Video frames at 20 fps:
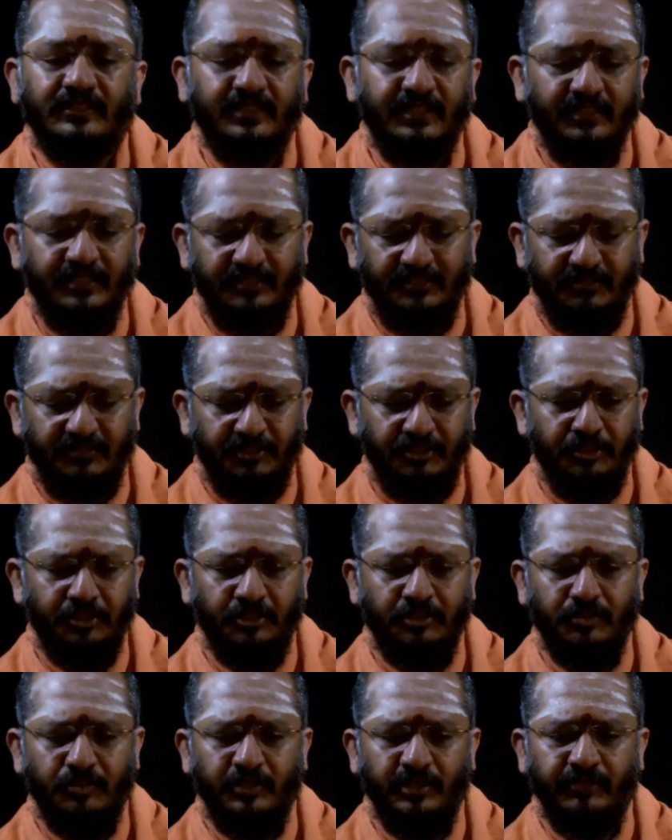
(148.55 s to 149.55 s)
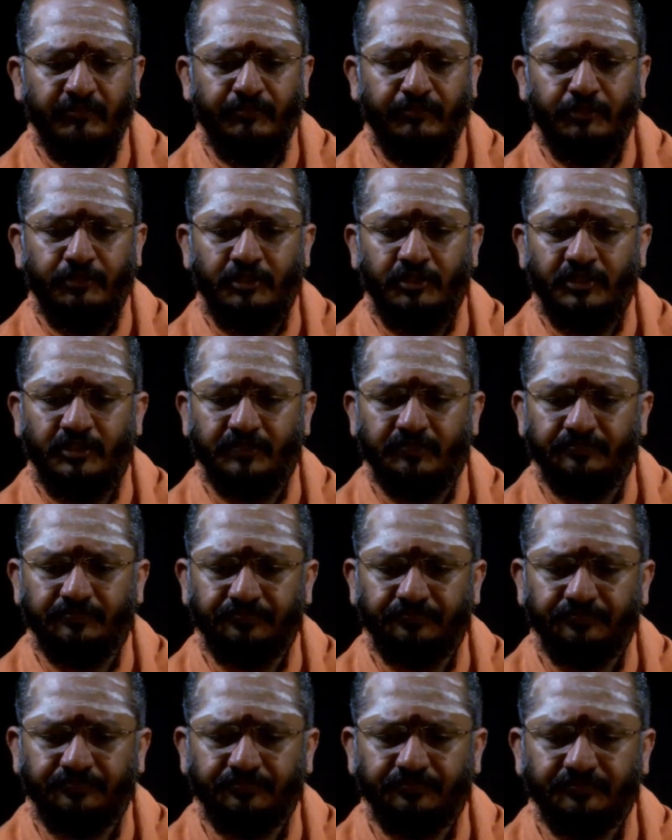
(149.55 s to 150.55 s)
Say you are going for
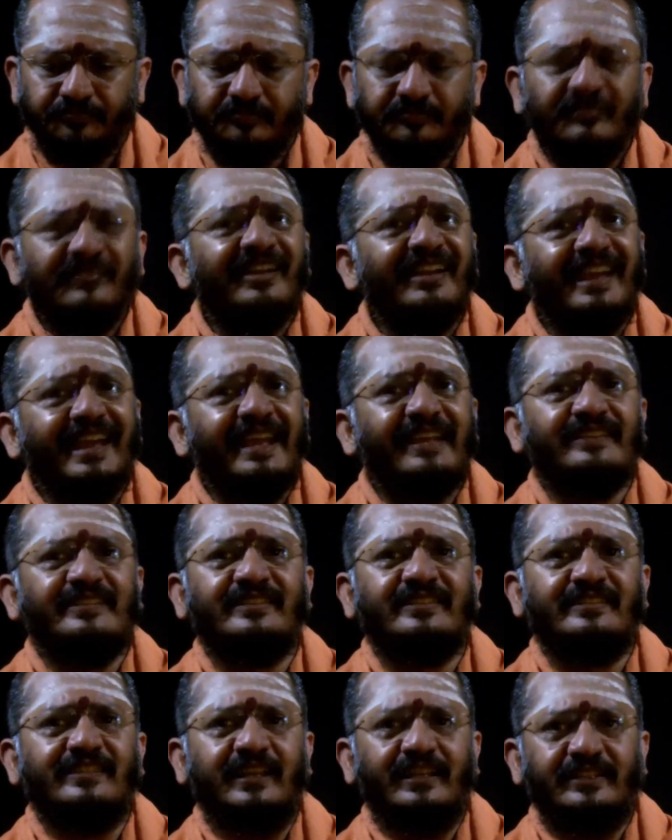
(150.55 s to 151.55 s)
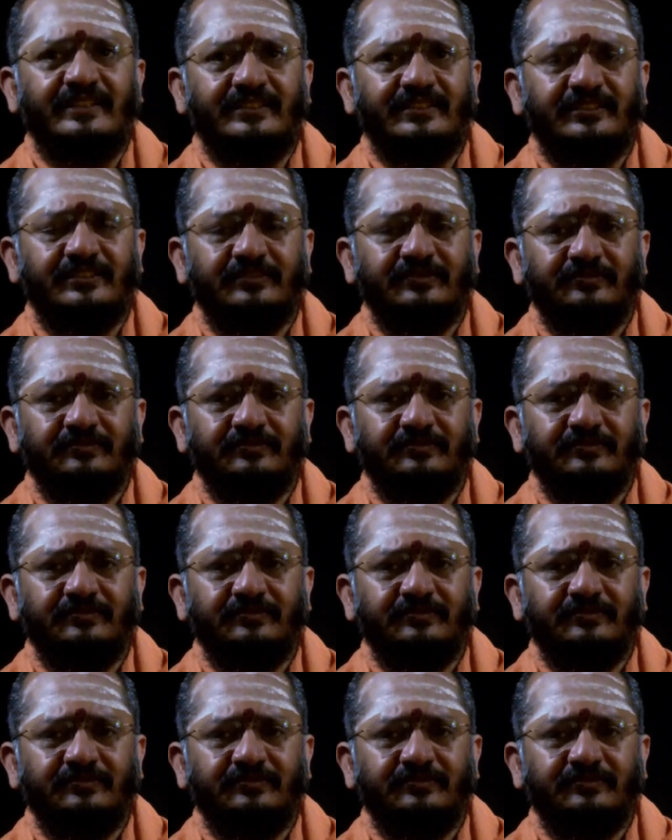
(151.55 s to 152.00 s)
exercise,